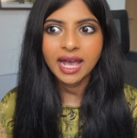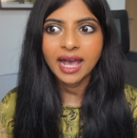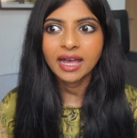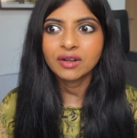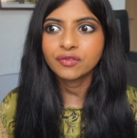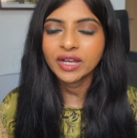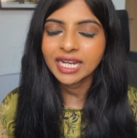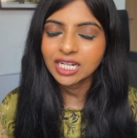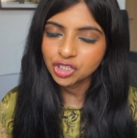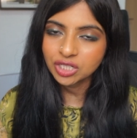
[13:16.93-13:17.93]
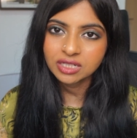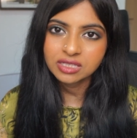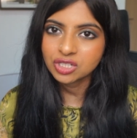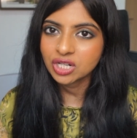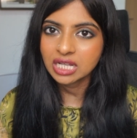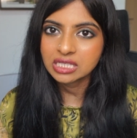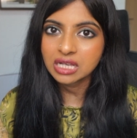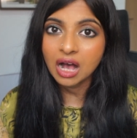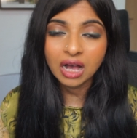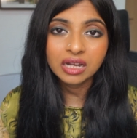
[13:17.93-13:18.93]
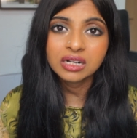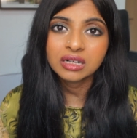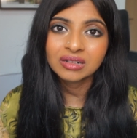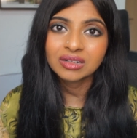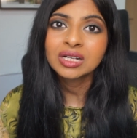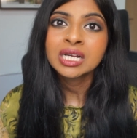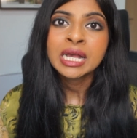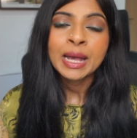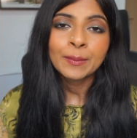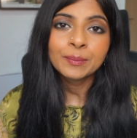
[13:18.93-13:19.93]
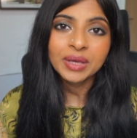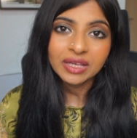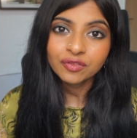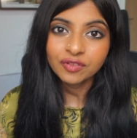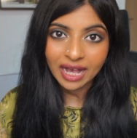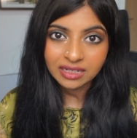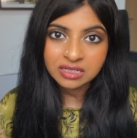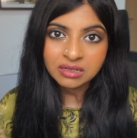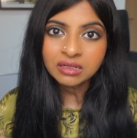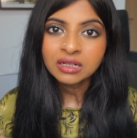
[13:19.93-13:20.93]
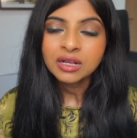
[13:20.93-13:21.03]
and financial constraints are a big factor.